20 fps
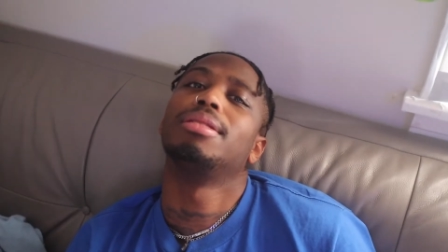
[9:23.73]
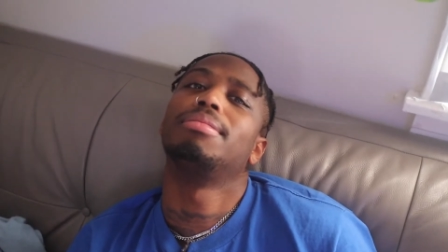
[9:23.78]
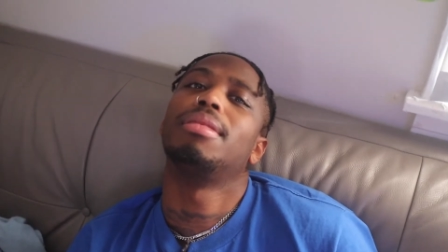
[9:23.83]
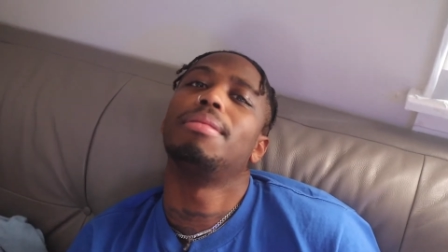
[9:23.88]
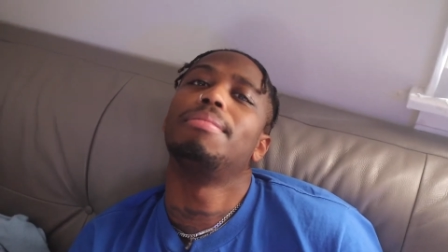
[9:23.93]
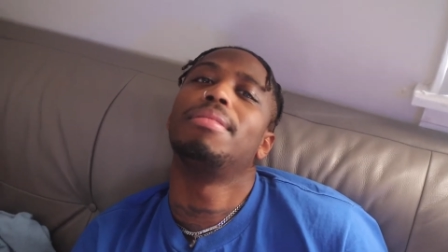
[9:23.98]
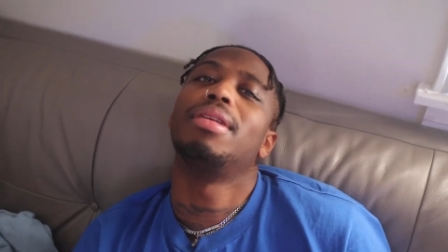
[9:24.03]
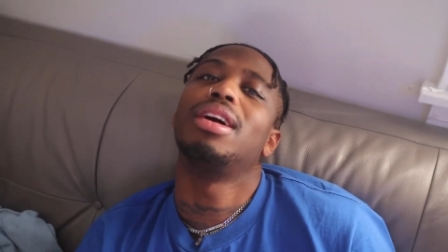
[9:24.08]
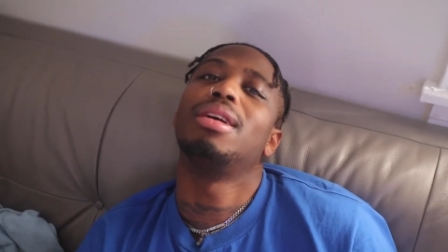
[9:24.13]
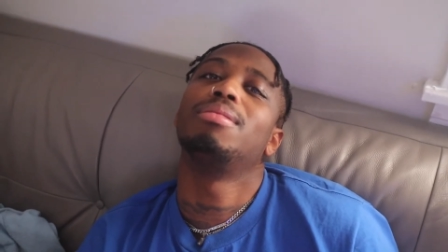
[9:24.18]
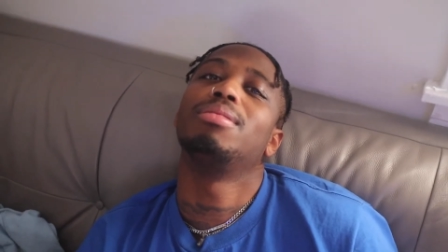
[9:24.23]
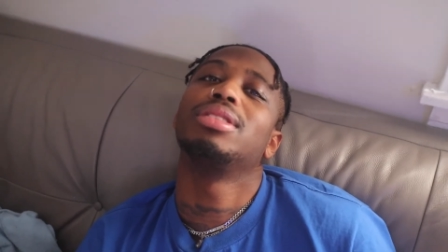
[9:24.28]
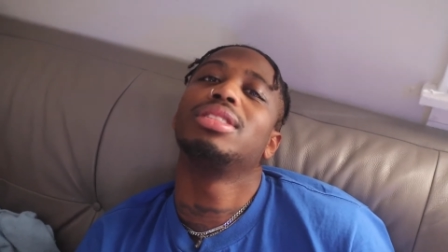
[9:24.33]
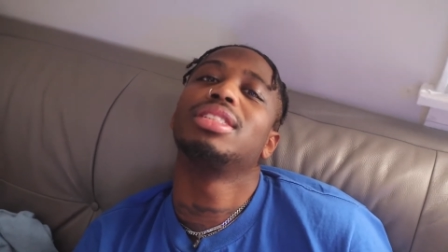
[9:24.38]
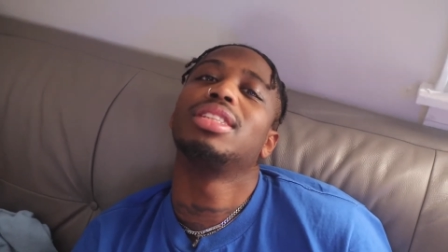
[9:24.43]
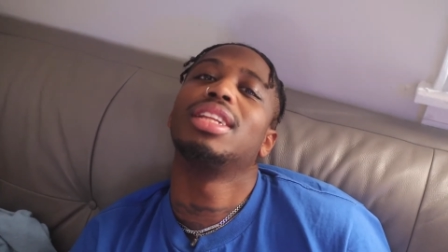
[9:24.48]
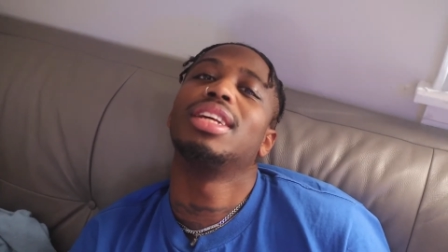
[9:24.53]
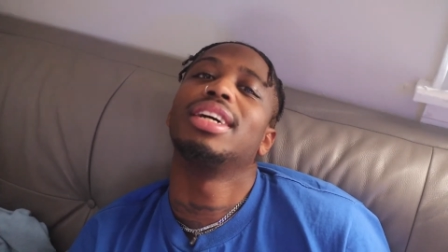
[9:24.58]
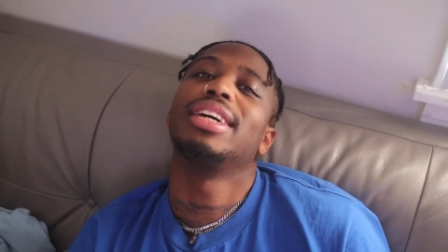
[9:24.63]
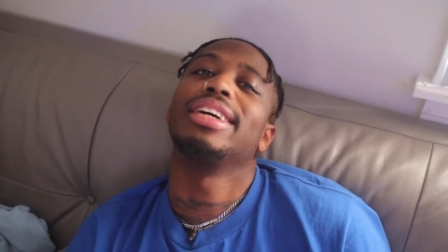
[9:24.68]
My mom
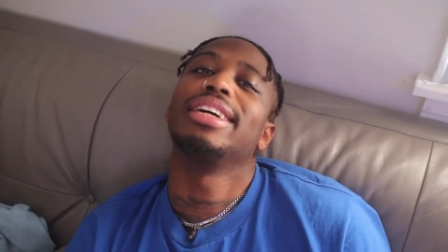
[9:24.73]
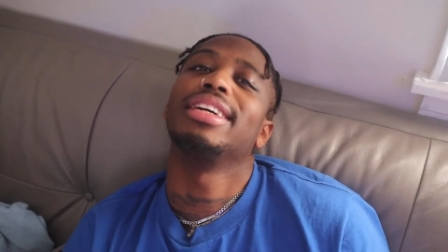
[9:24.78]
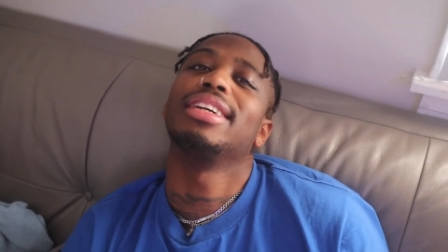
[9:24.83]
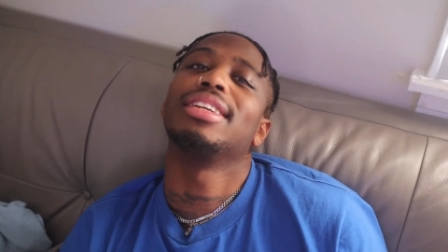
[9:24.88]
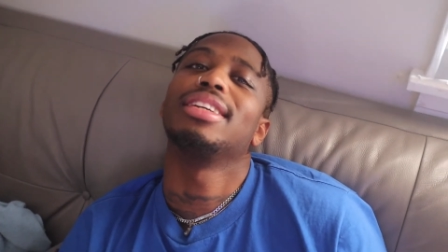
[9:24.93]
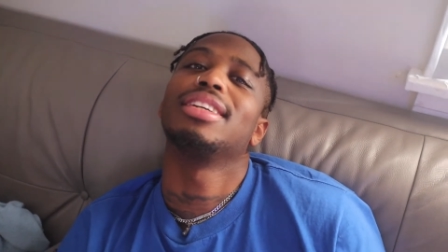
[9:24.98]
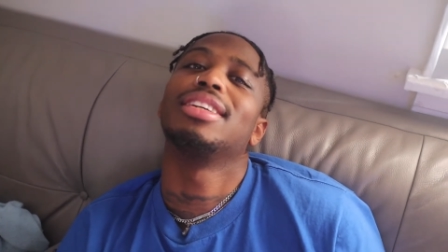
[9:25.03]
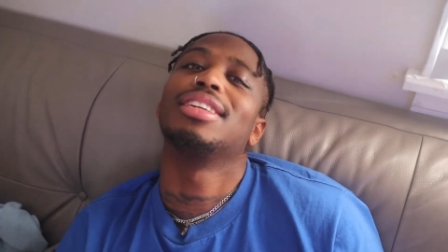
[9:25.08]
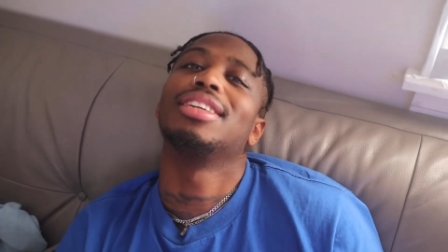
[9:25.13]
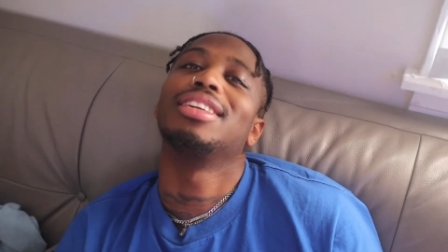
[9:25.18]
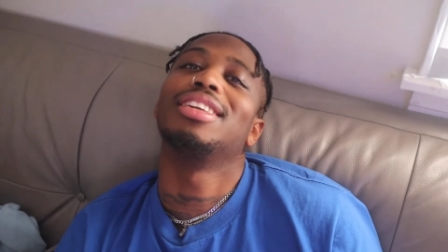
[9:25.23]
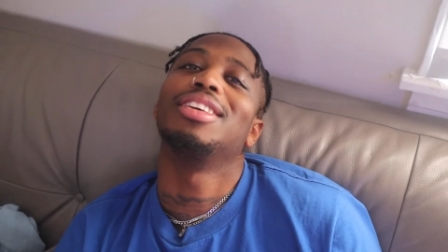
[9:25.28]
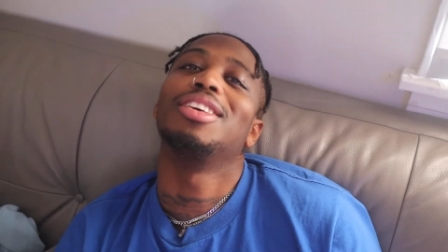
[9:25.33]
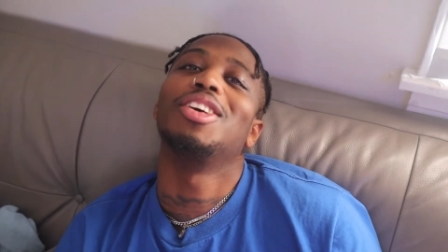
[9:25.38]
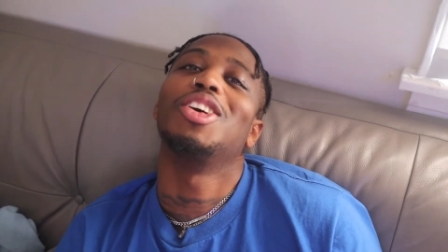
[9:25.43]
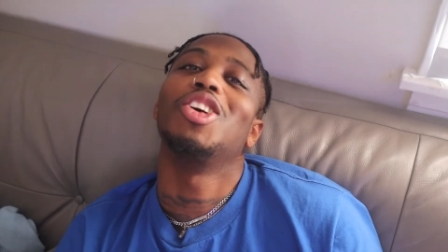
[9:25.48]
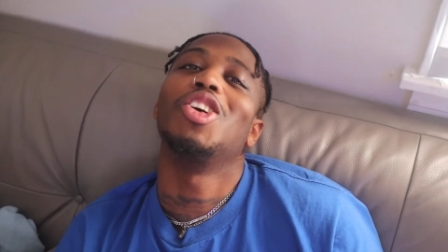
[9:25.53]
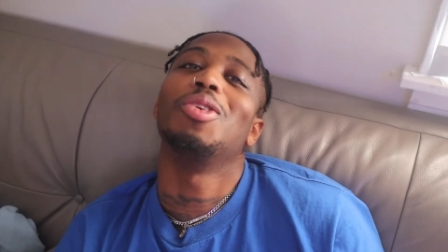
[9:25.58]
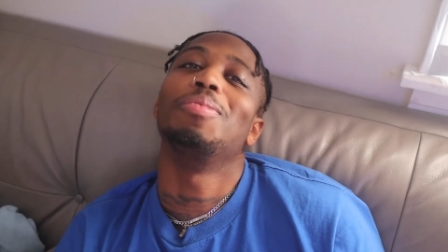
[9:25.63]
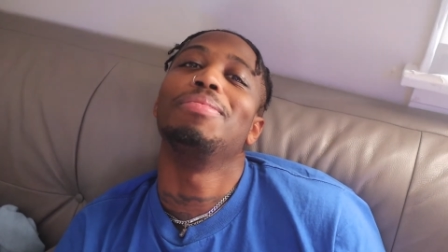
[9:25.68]
was like,
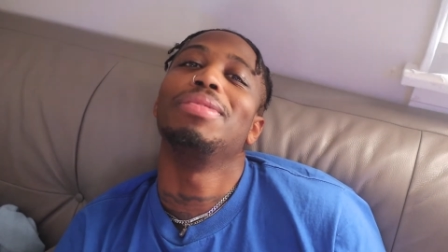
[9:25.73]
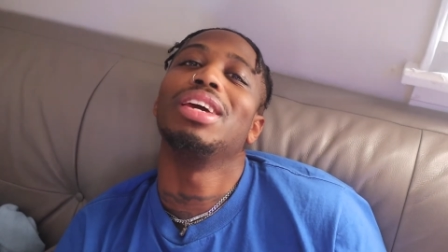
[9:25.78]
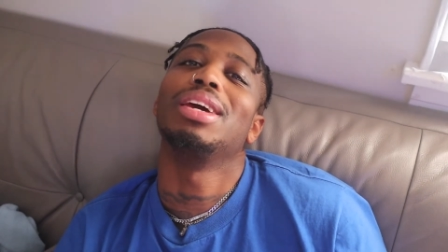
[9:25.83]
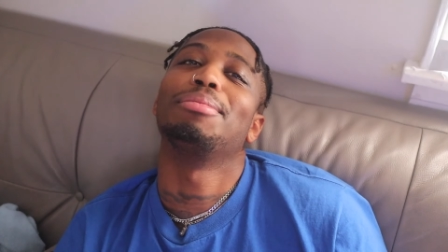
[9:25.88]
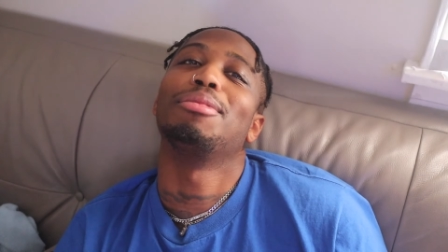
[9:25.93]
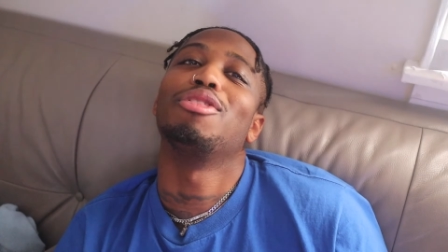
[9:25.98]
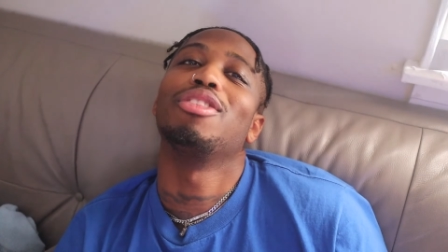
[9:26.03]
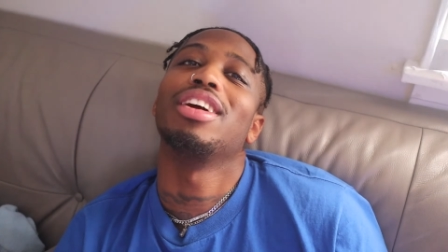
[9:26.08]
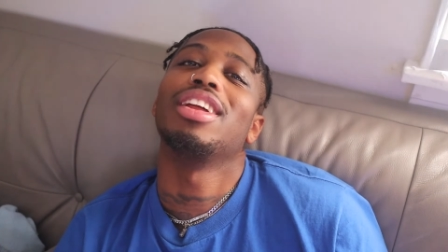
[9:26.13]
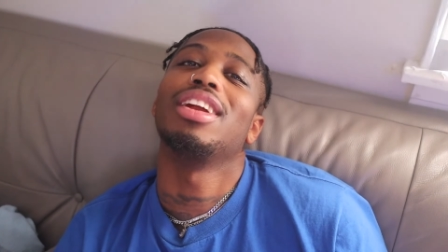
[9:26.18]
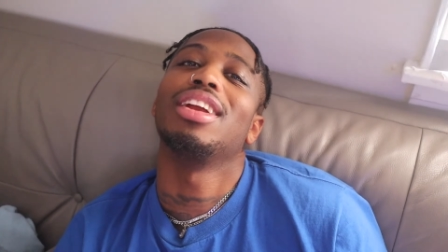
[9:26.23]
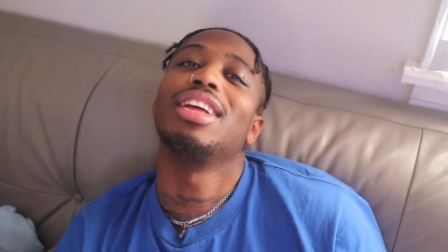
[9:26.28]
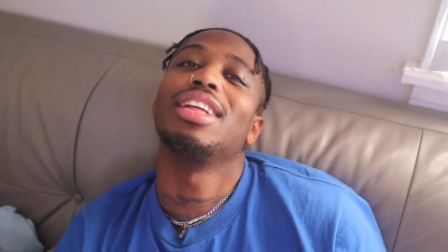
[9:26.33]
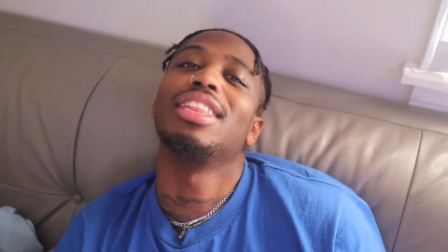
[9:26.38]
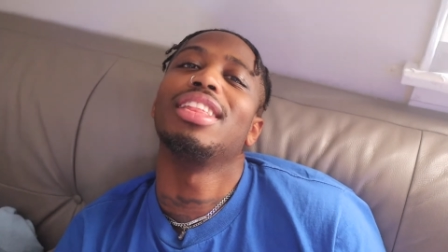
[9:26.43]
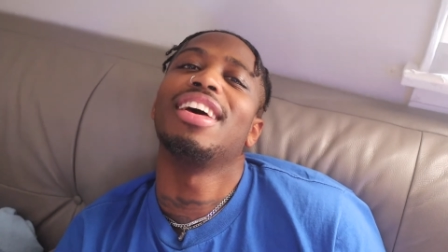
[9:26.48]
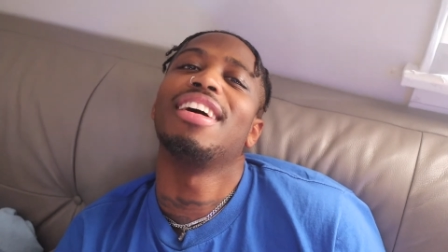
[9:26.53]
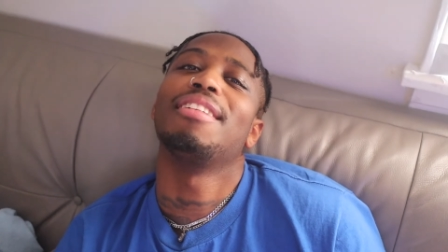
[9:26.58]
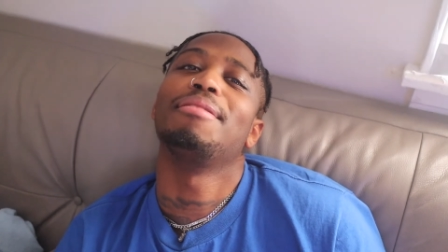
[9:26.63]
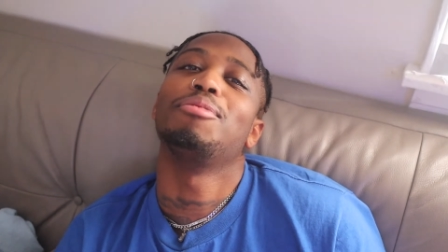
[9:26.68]
"Oh, me and Miranda
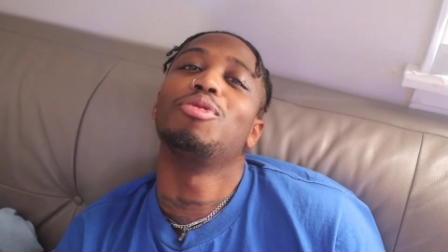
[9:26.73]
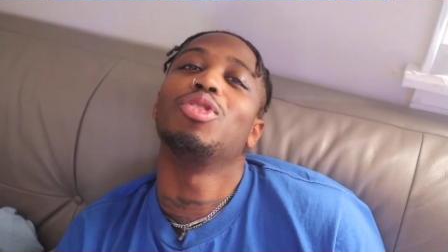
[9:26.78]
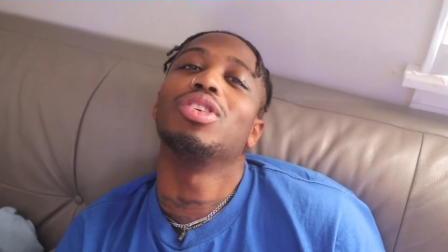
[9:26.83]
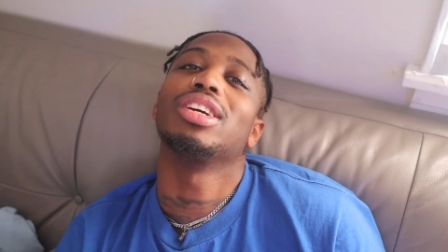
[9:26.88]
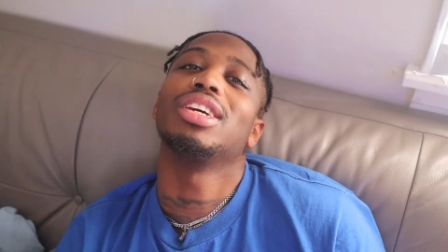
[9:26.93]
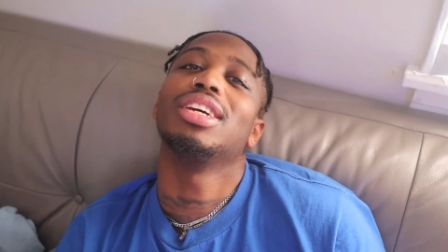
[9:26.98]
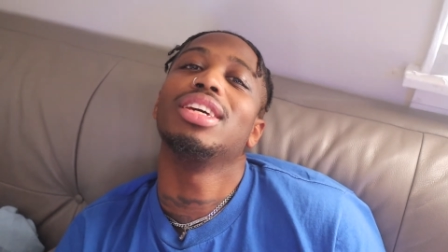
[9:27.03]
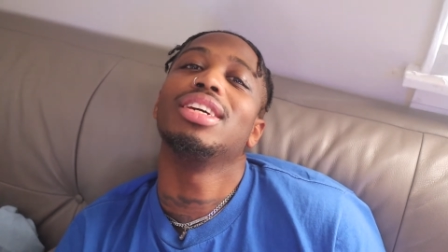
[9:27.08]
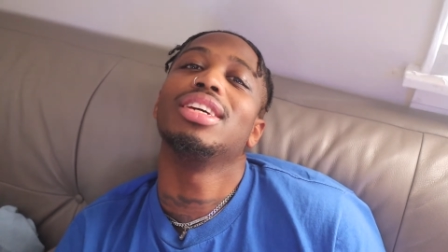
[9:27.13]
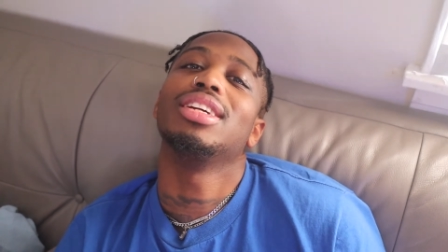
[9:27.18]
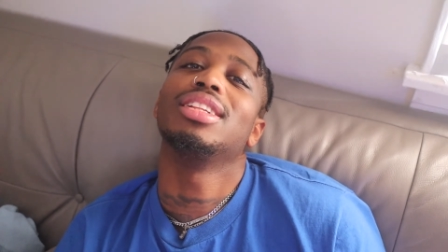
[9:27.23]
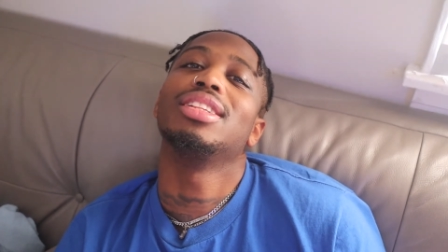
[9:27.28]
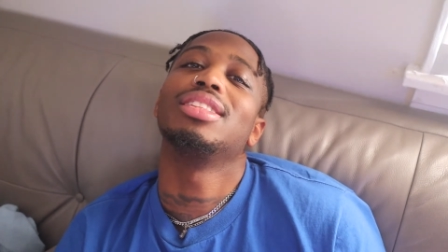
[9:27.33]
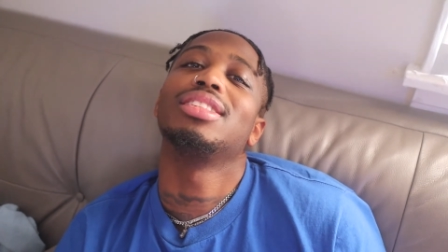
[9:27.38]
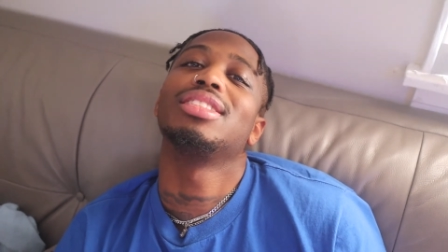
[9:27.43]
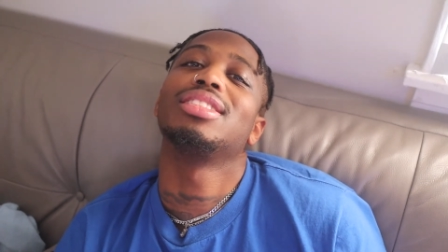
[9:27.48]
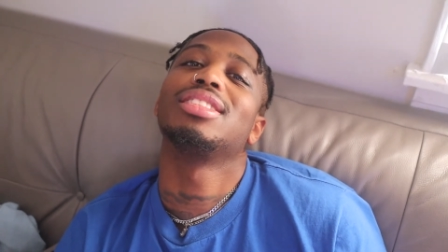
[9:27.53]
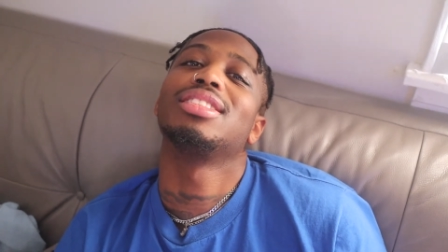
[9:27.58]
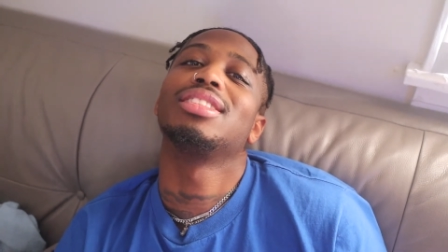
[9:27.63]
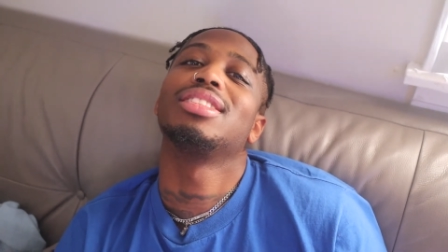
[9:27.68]
need to have more
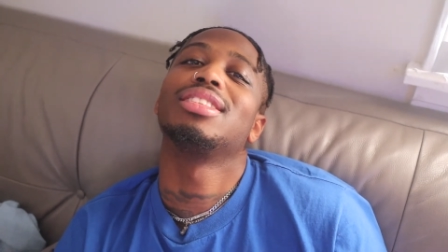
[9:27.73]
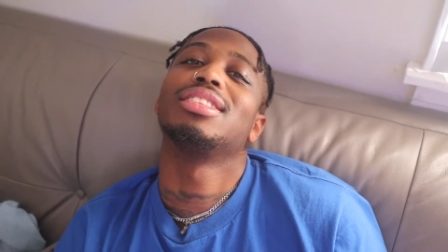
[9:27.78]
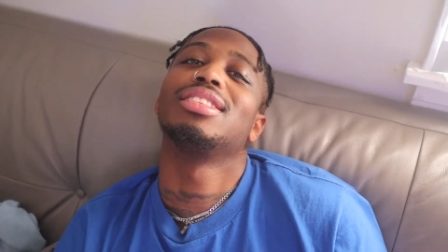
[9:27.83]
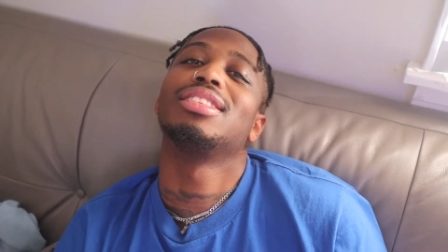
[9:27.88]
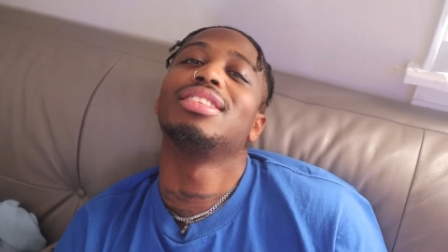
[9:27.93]
kids."